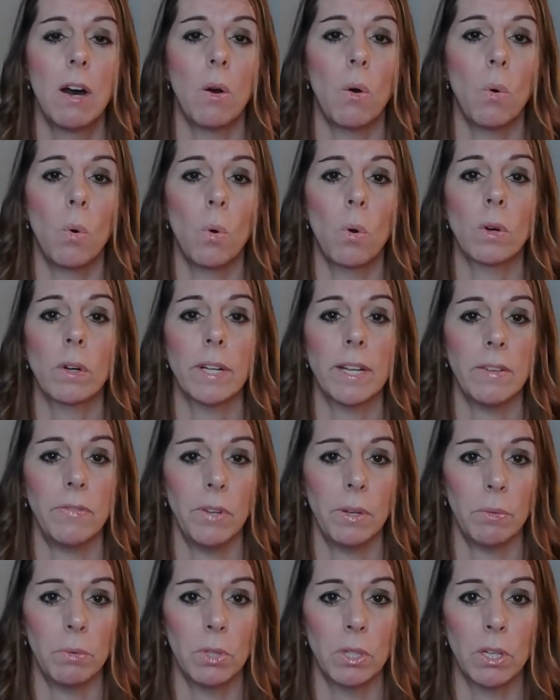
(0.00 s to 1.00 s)
or if
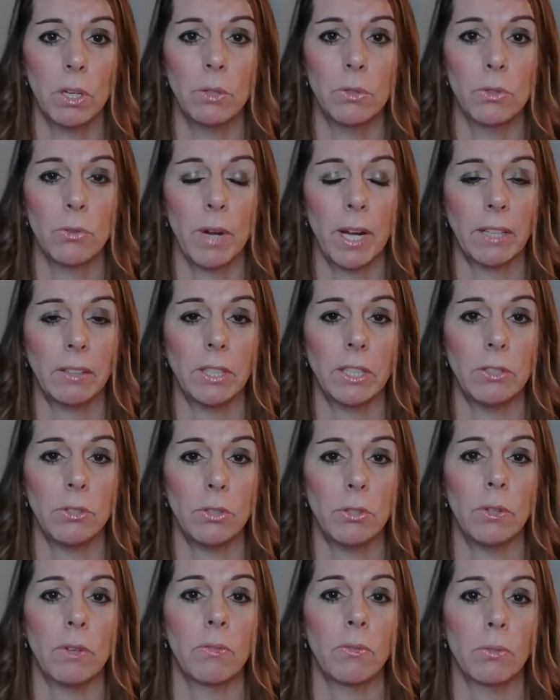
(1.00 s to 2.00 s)
it will go directly
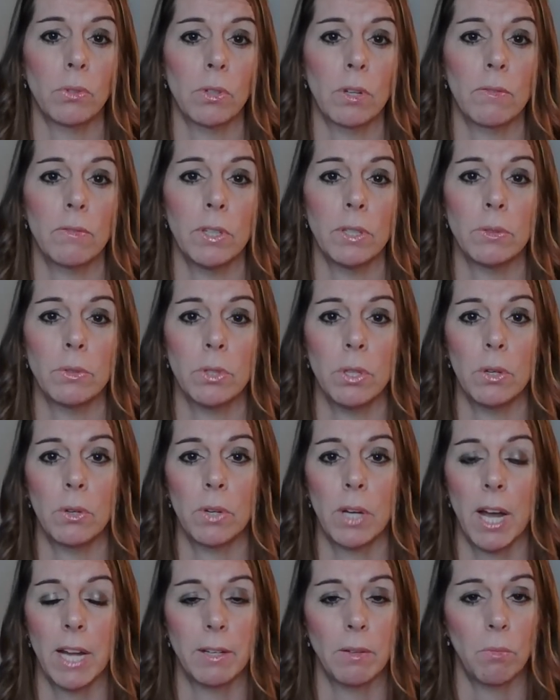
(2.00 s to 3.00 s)
to a floor vote. So
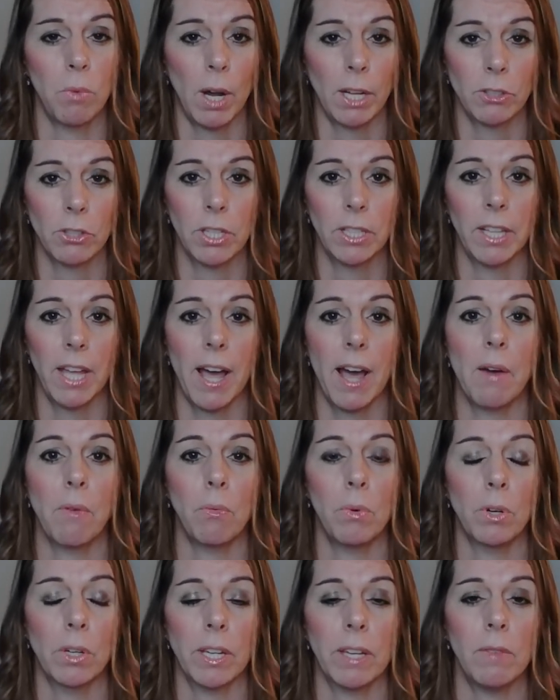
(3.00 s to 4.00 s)
kind of watching that,
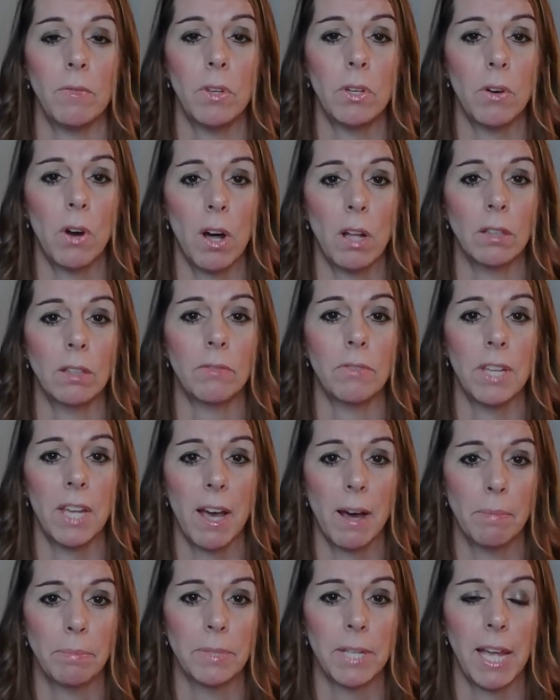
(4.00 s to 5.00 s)
and we'll give you all of the
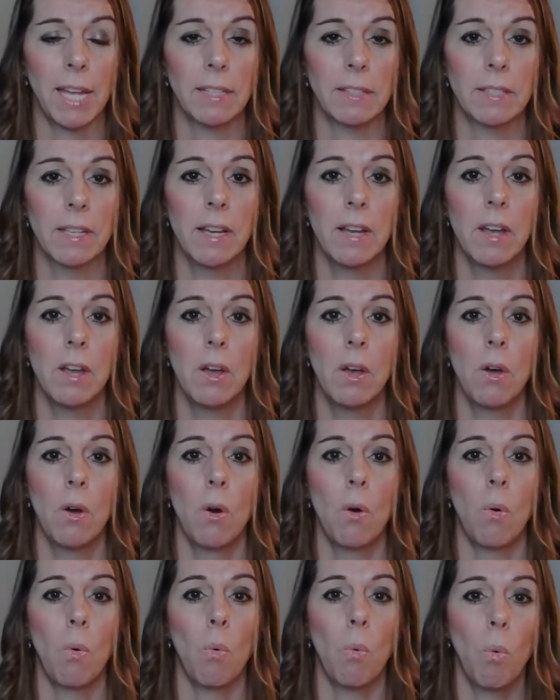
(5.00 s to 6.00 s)
updates.
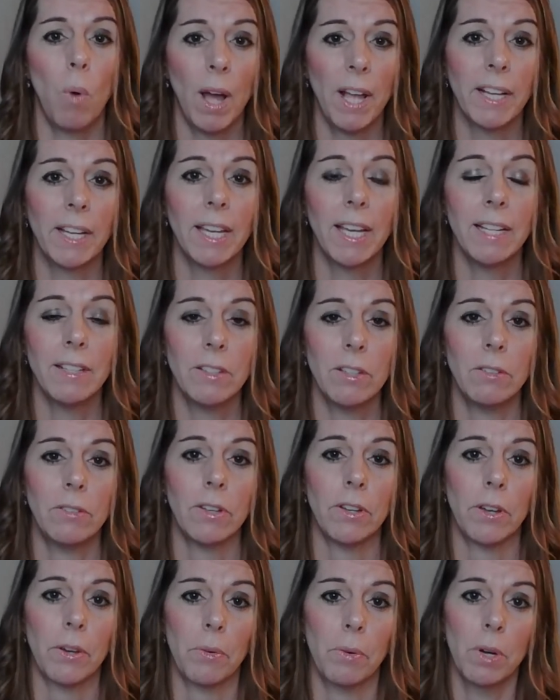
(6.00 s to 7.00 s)
What can you
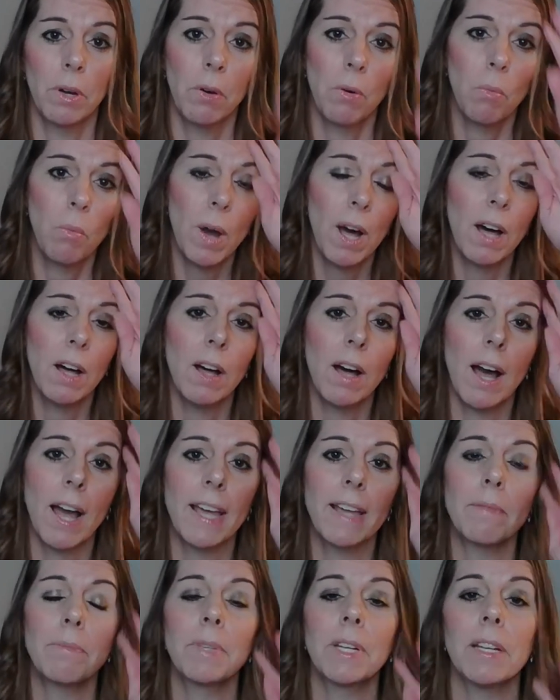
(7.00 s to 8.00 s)
do? Well, I
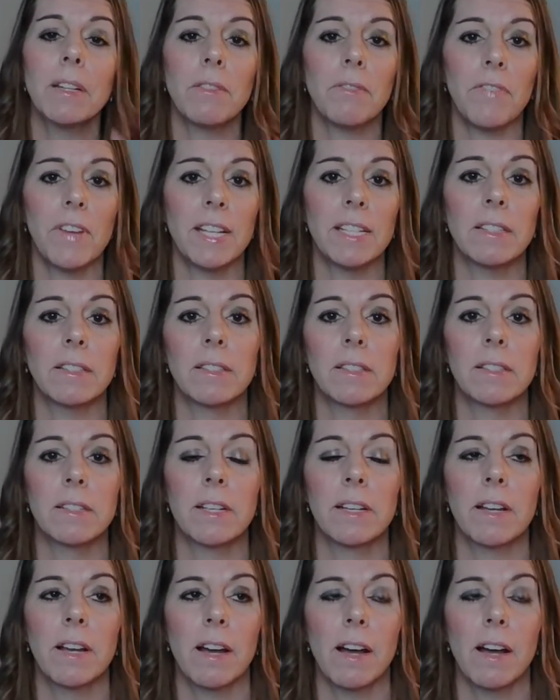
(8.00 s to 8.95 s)
am convinced